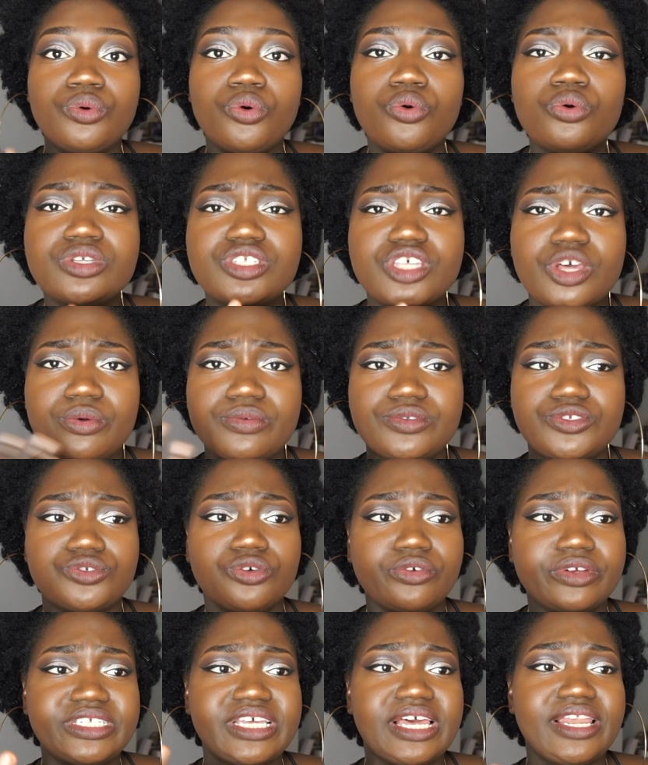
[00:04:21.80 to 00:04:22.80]
Also with
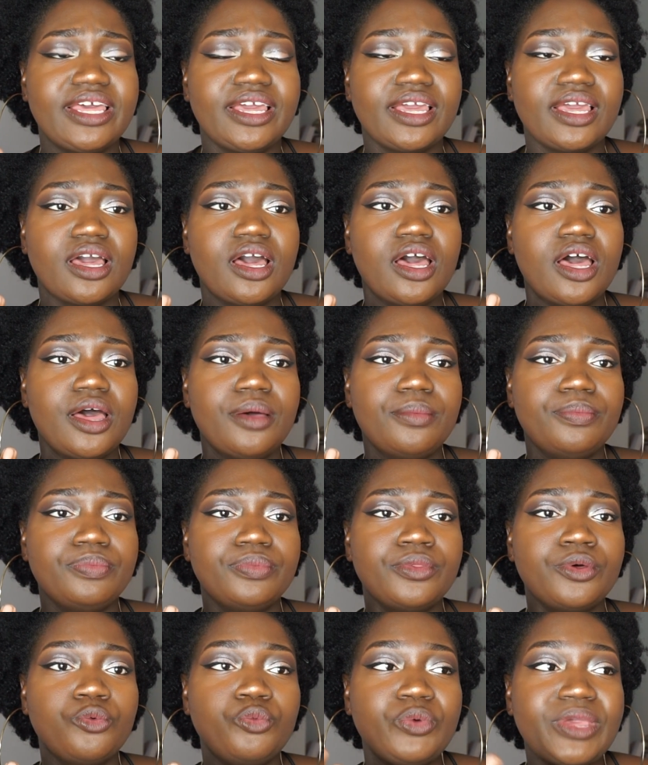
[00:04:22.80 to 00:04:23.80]
storytelling,
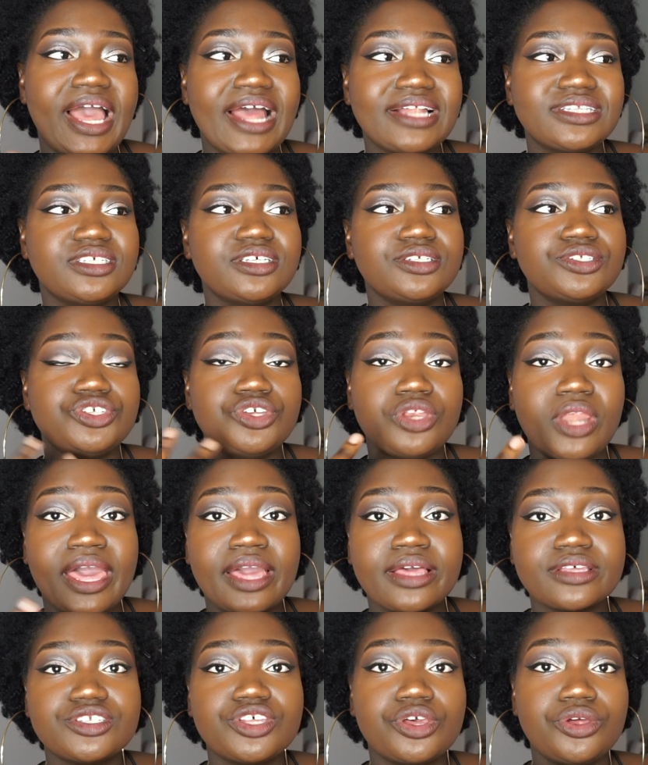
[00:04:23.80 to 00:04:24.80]
we had to do
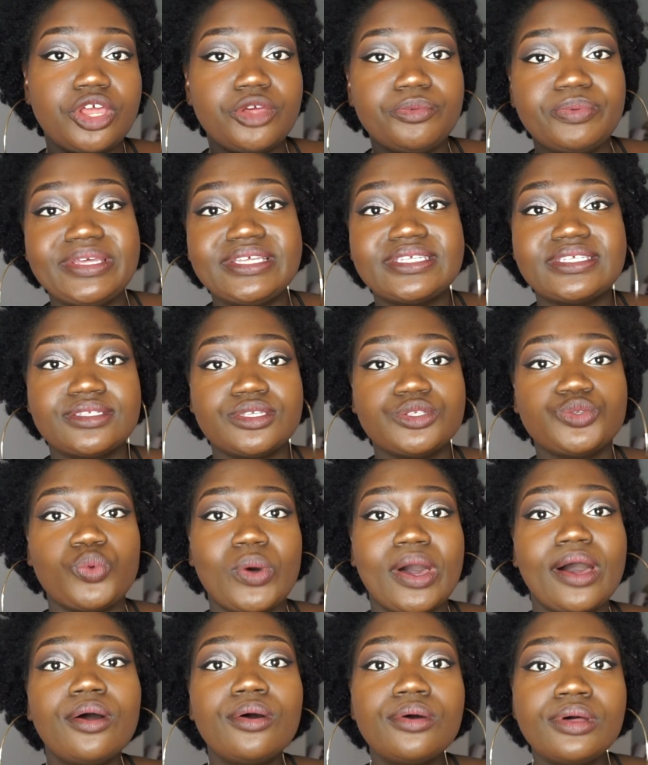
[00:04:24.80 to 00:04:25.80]
like solo pieces as
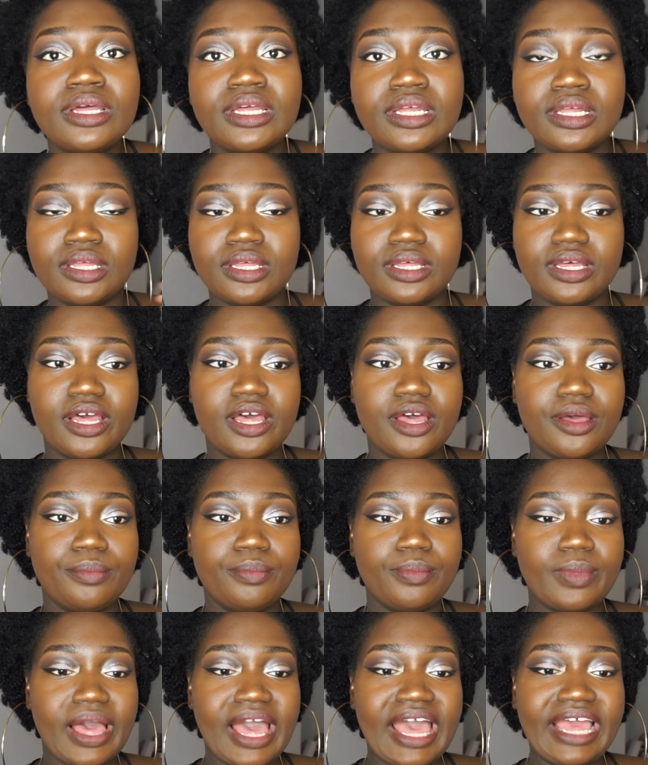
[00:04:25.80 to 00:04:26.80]
well,
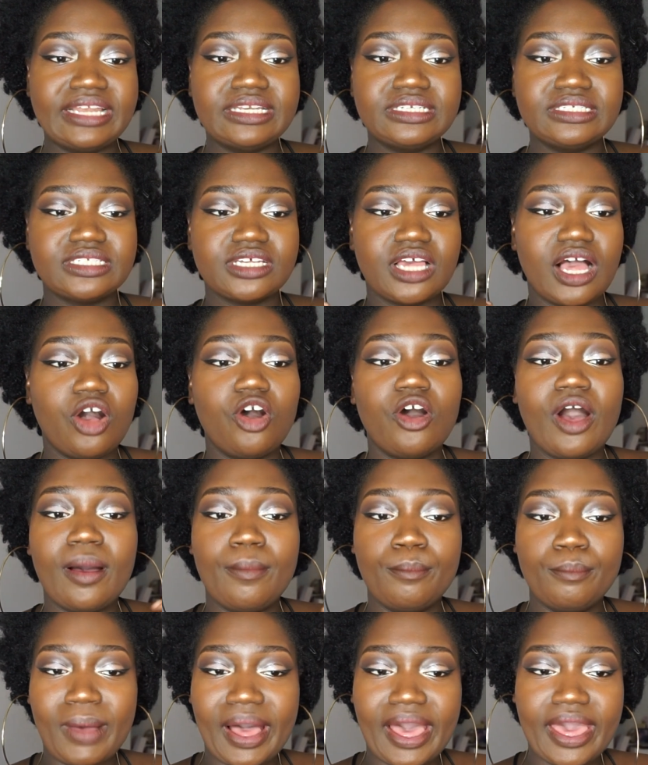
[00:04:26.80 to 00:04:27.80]
and
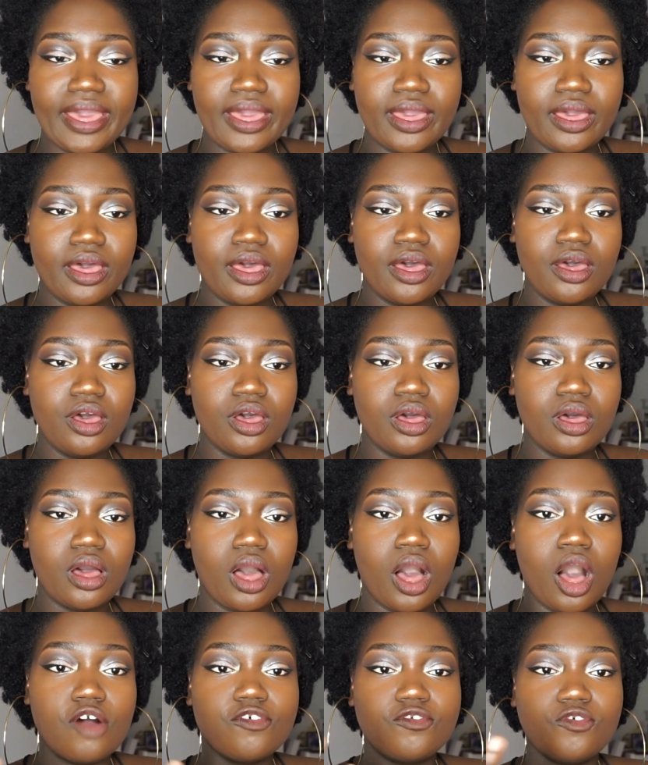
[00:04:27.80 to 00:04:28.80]
my
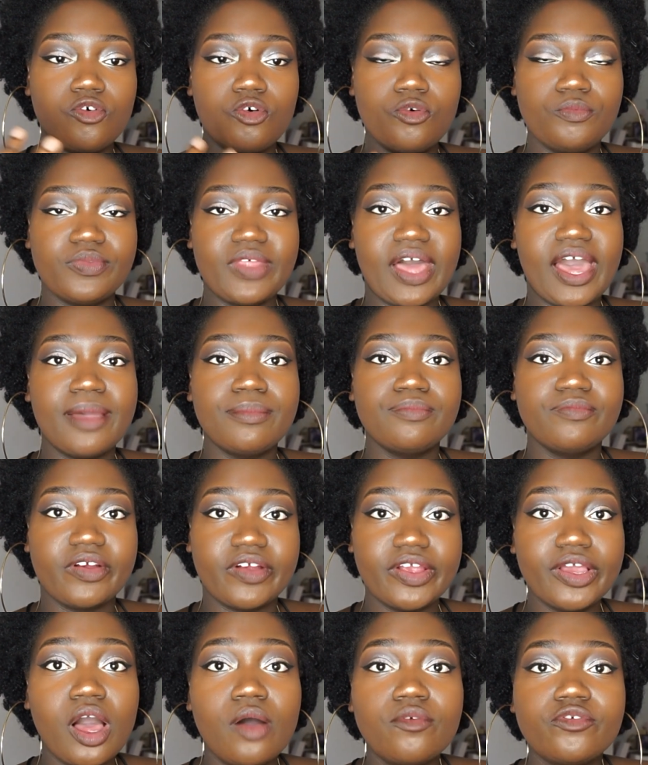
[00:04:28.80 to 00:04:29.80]
art form that I'm
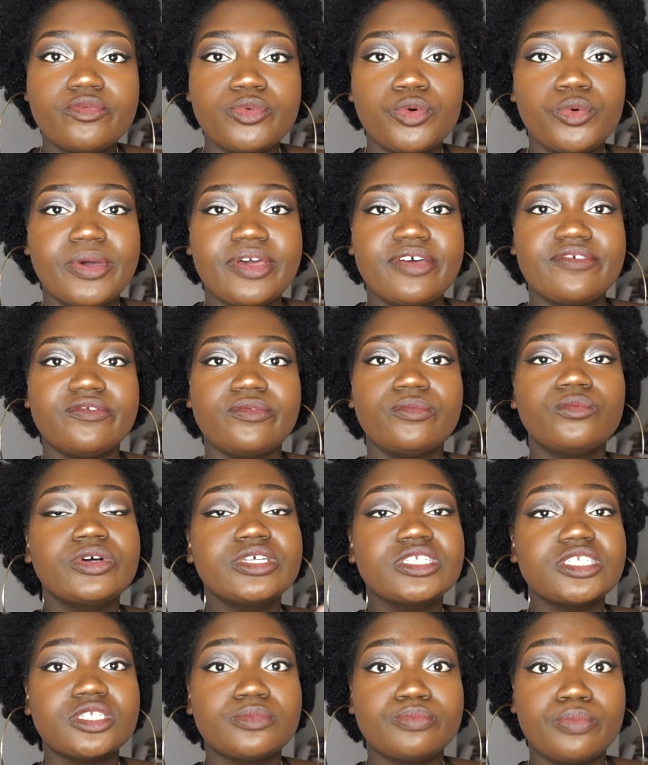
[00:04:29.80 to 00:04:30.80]
very comfortable with
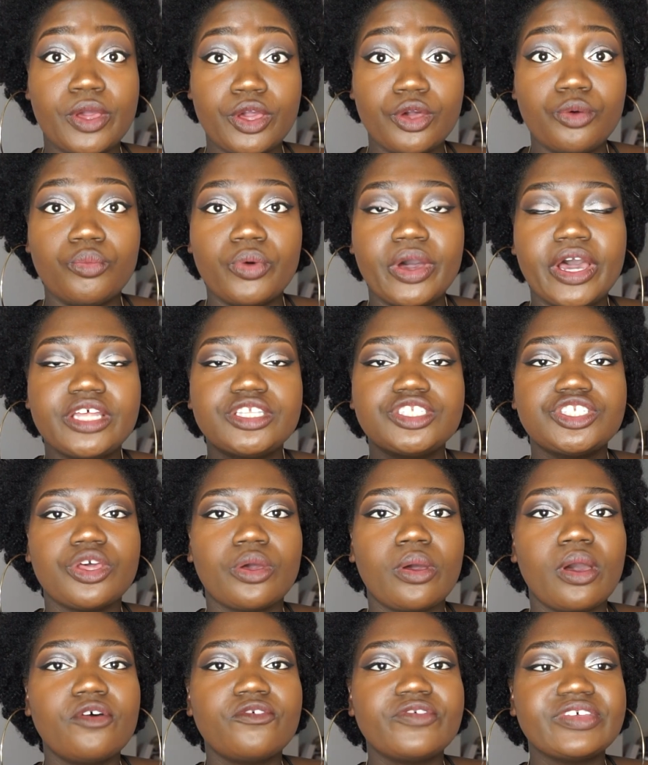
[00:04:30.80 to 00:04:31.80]
was spoken word.
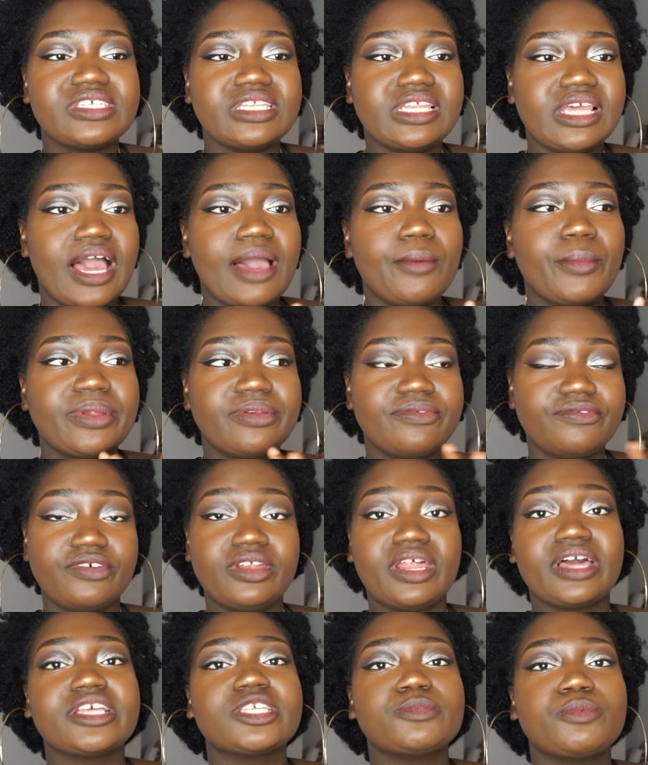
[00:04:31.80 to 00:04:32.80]
So obviously I went for
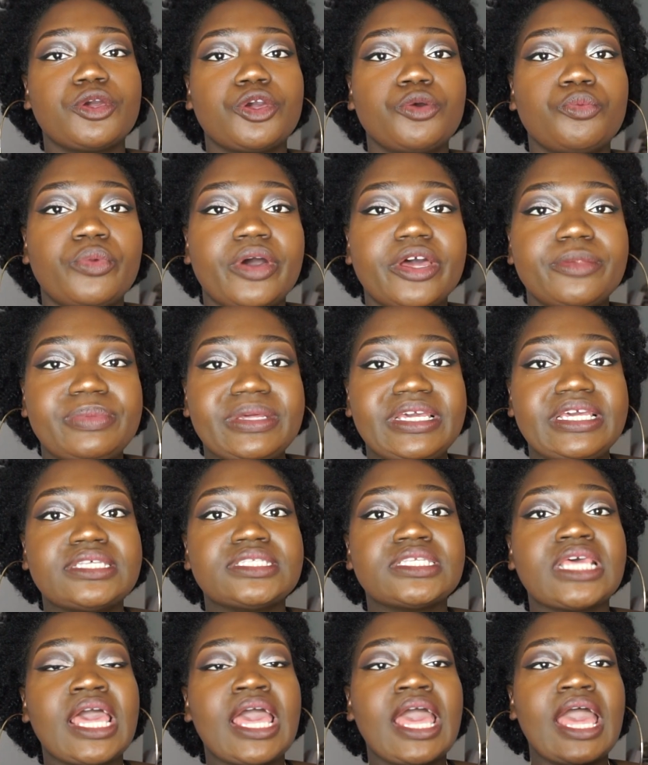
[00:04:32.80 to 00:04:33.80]
like a spoken word
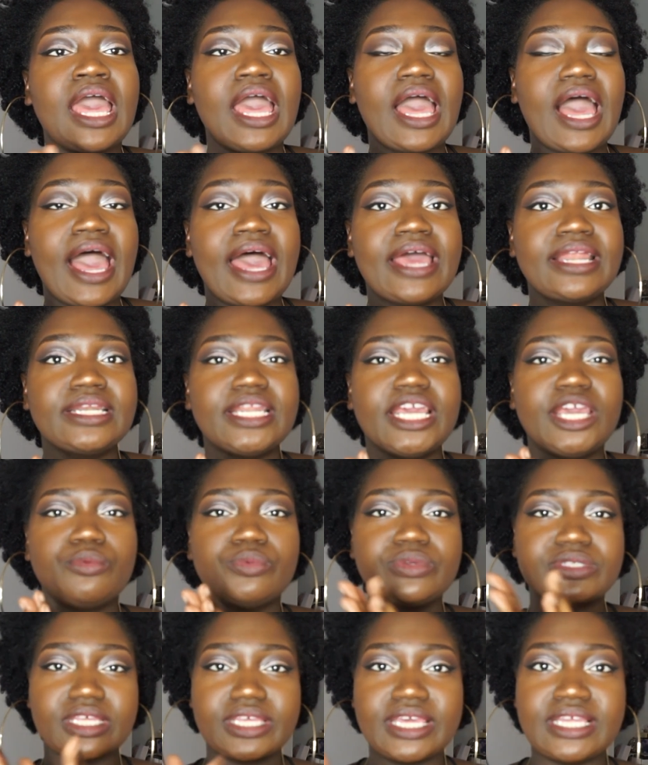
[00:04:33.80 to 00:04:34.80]
piece, and it
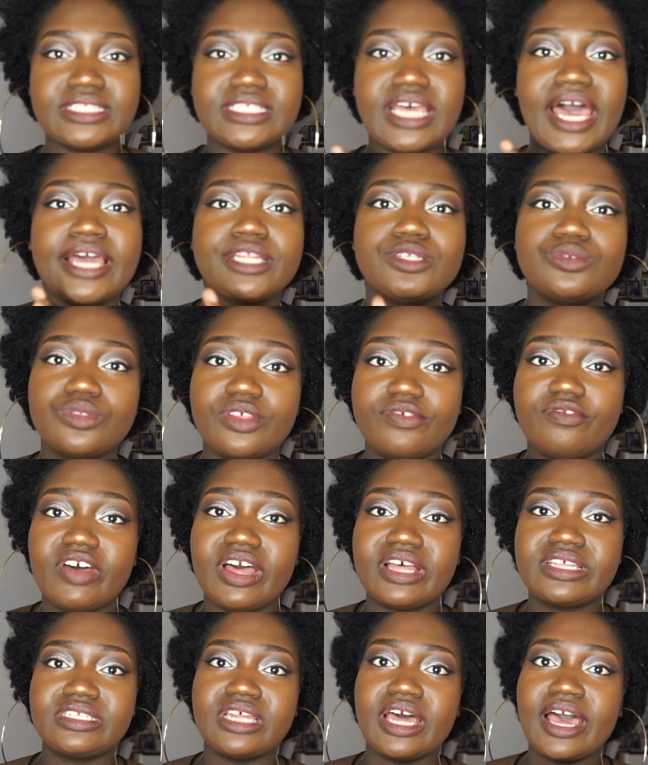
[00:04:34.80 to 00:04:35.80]
was entitled The
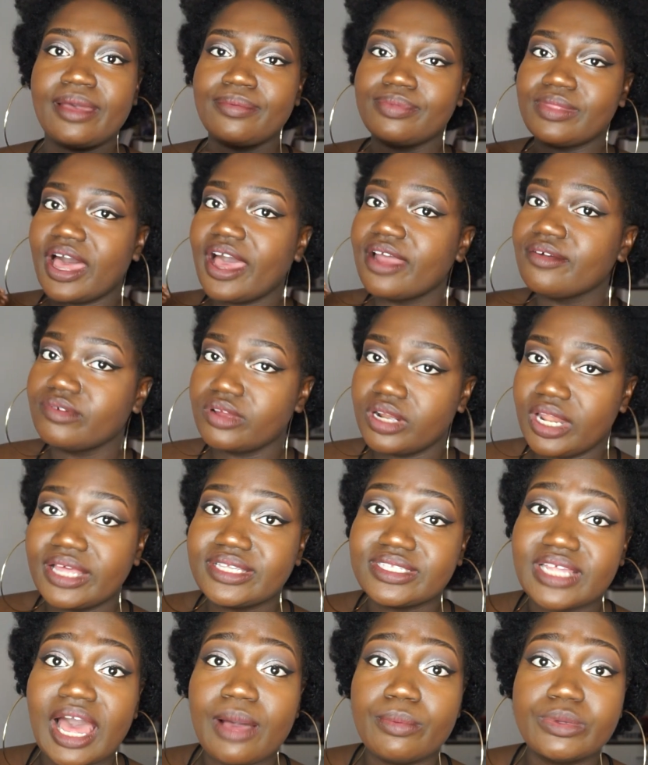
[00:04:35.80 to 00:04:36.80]
First Time That I
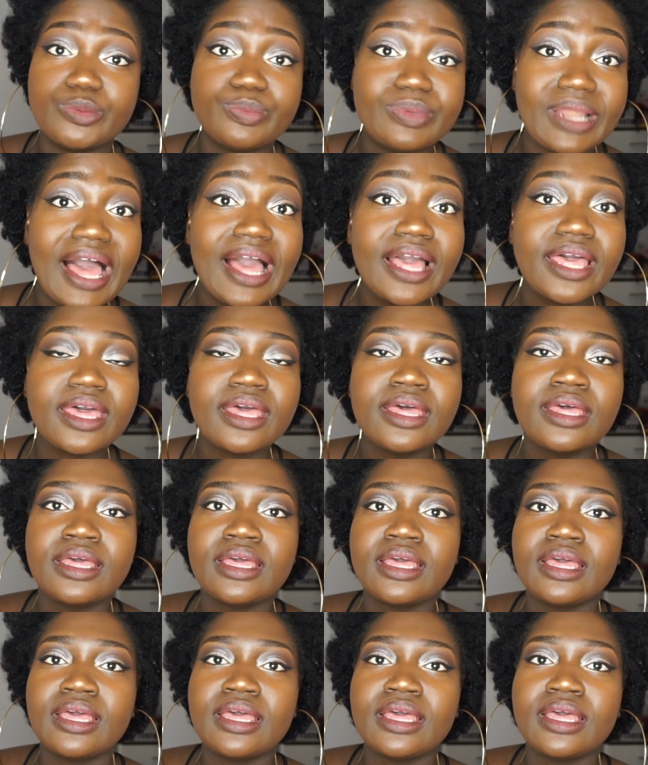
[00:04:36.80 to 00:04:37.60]
Realized I Was Black,